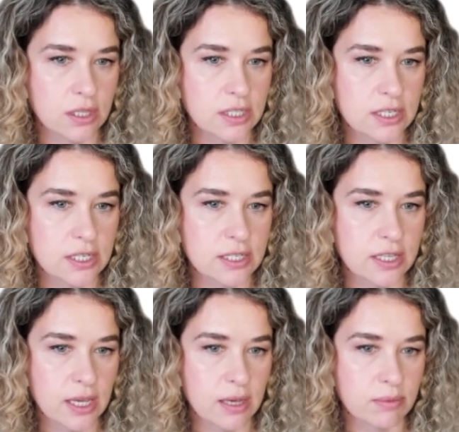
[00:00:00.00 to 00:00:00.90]
This
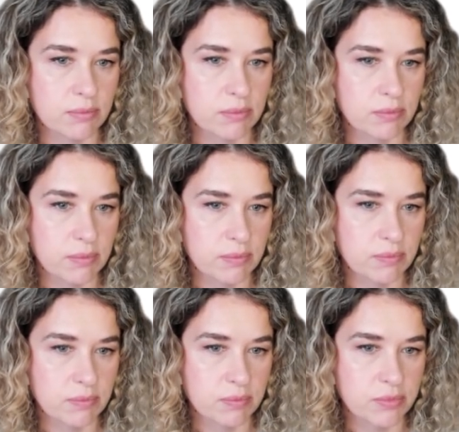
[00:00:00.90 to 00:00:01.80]
is the
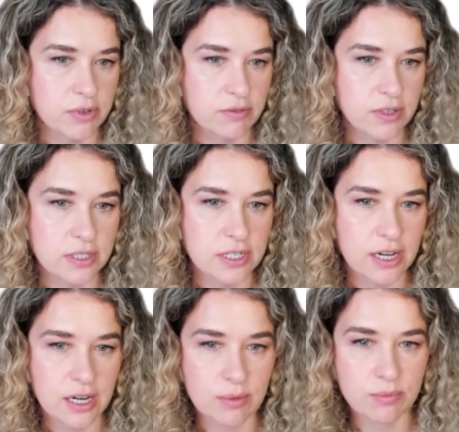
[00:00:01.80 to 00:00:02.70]
perfect
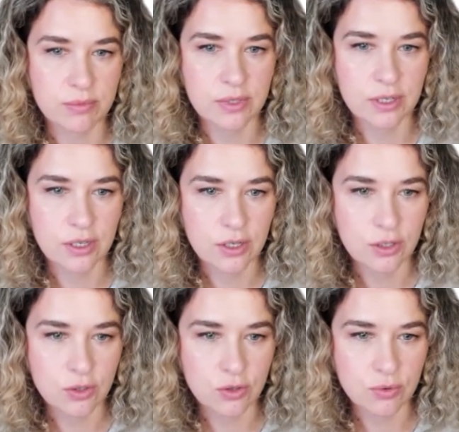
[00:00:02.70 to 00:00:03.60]
time
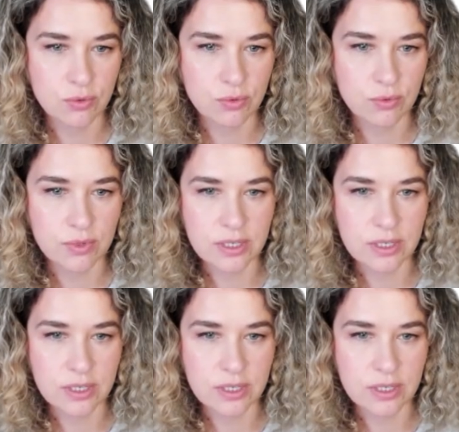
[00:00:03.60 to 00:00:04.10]
to